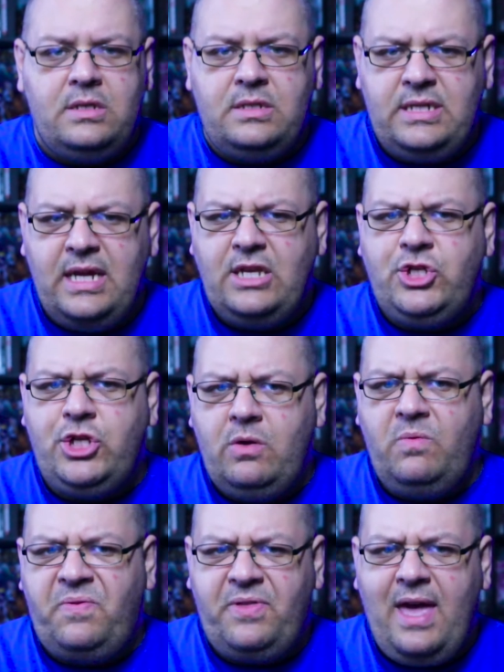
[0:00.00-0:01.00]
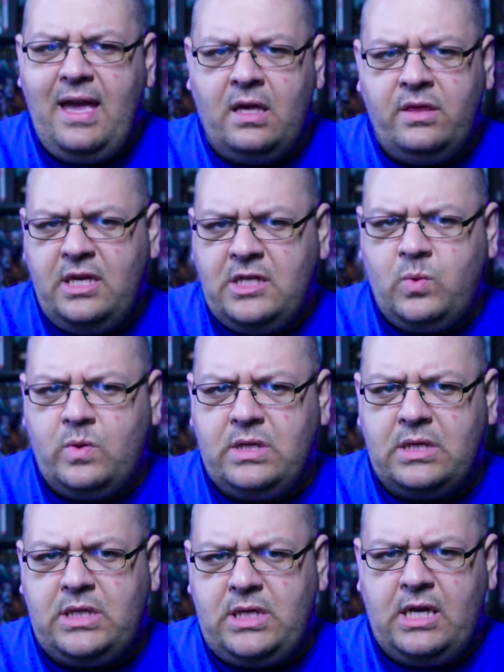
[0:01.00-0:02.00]
did you think this was
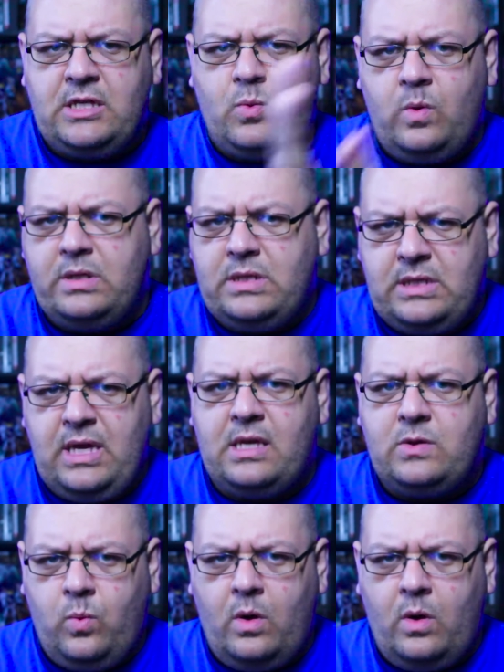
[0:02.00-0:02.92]
a 616